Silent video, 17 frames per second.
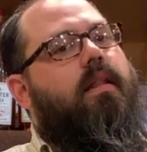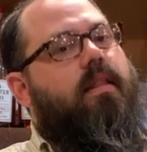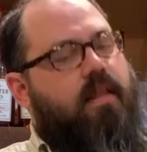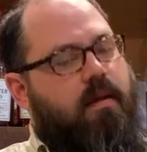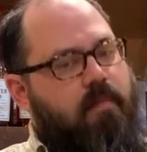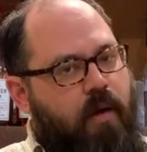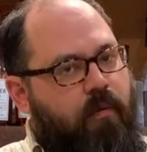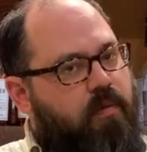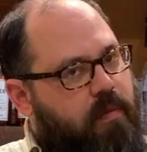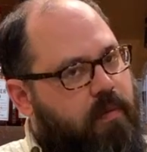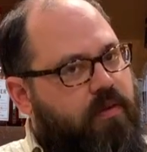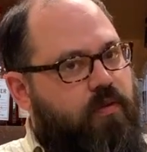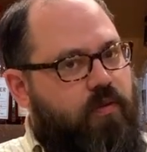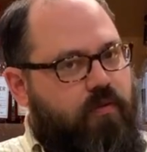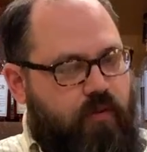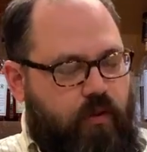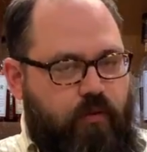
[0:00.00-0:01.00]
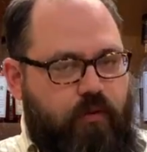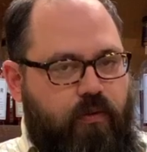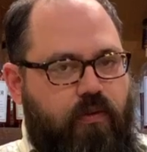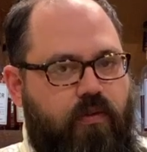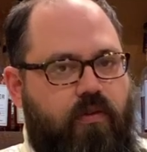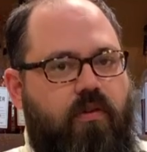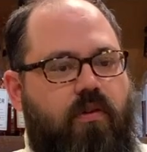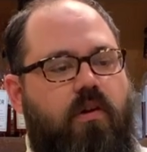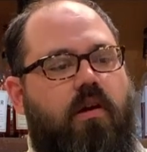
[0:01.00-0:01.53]
They met with mixed
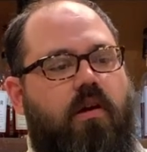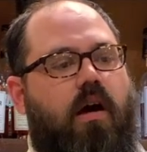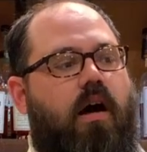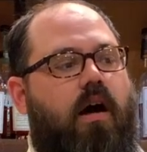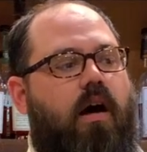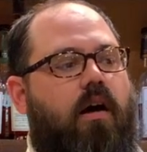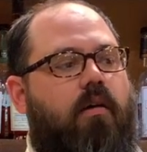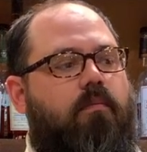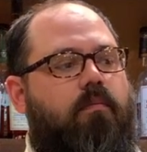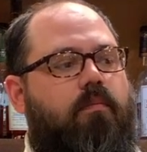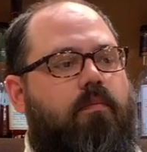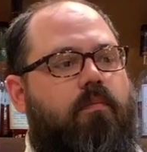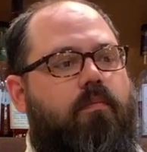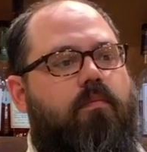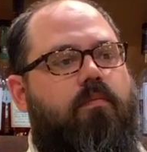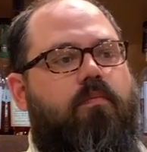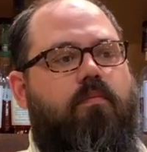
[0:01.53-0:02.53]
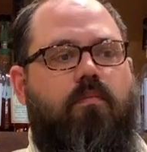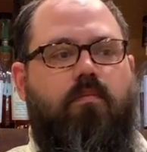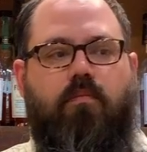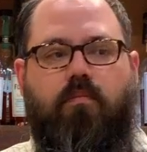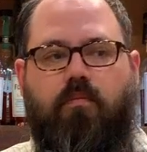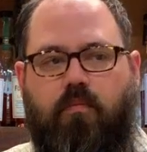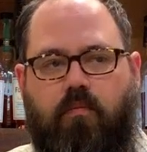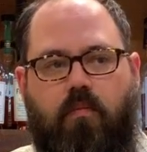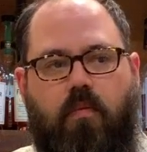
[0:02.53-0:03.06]
reviews.
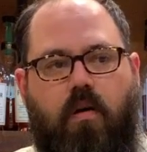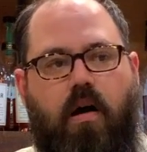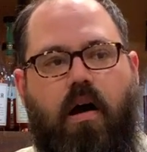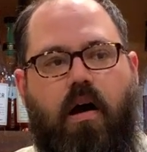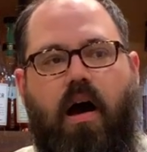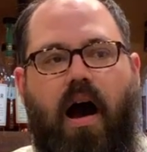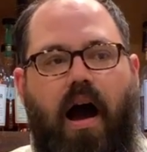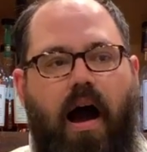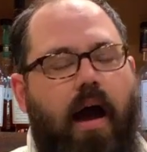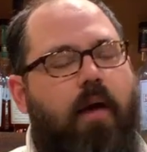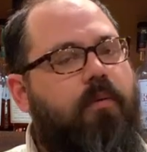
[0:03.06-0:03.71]
I